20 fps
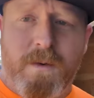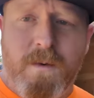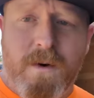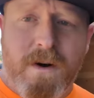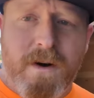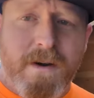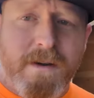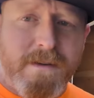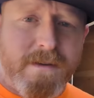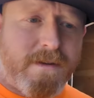
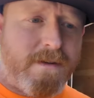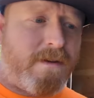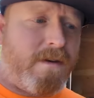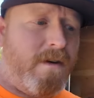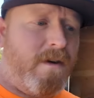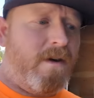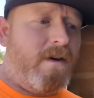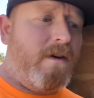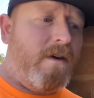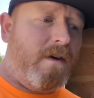watts.
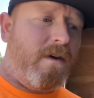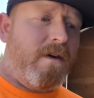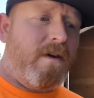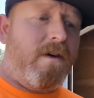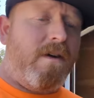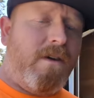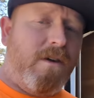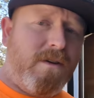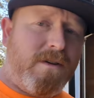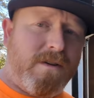
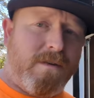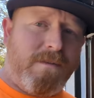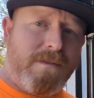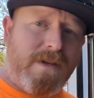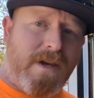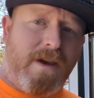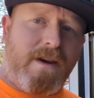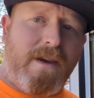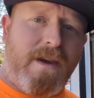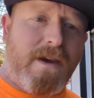Use some
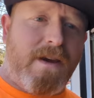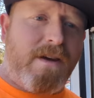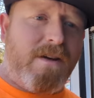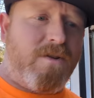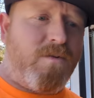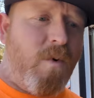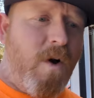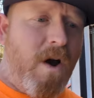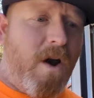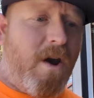10 gauge
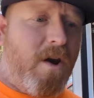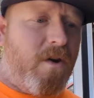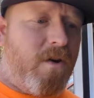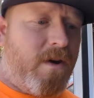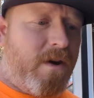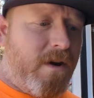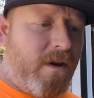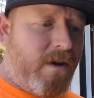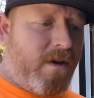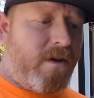
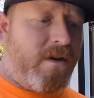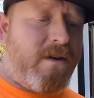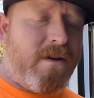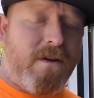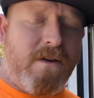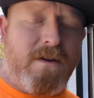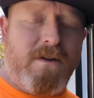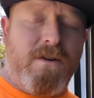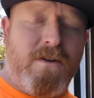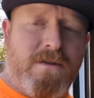wiring.
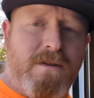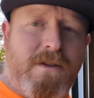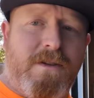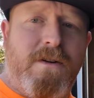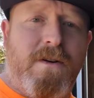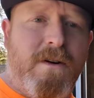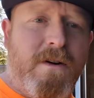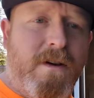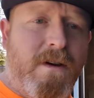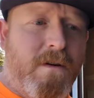Use a
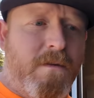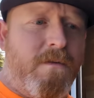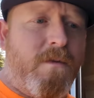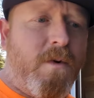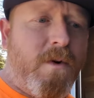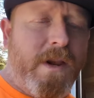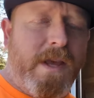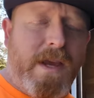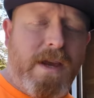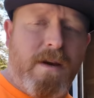30 or
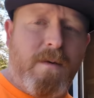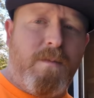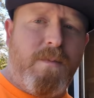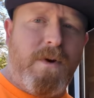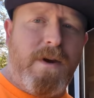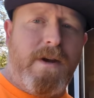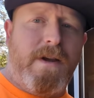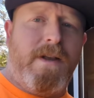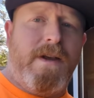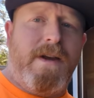40 amp
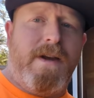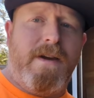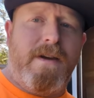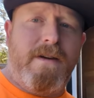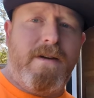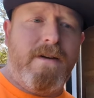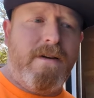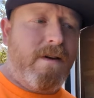relay.